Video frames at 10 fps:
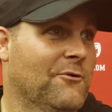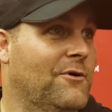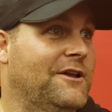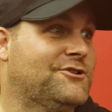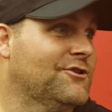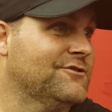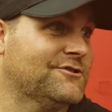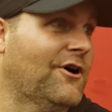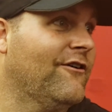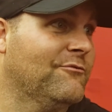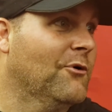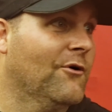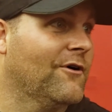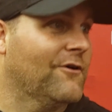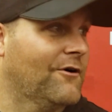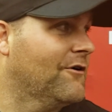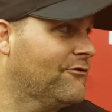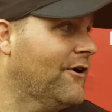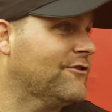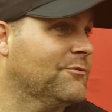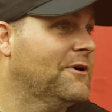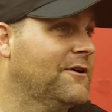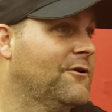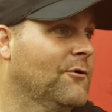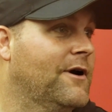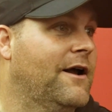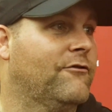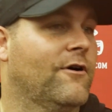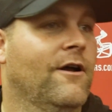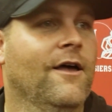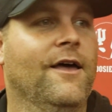redshirt sophomore or freshman or whatever.